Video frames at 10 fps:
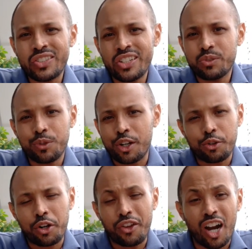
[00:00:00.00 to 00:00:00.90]
it is, we are, you
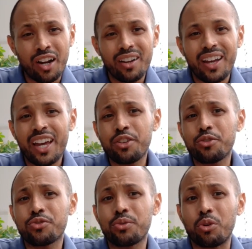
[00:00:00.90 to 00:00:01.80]
are, they are, and you
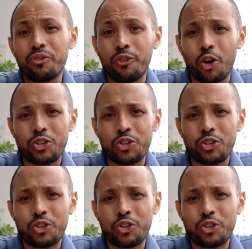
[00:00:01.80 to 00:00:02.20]
use the word for.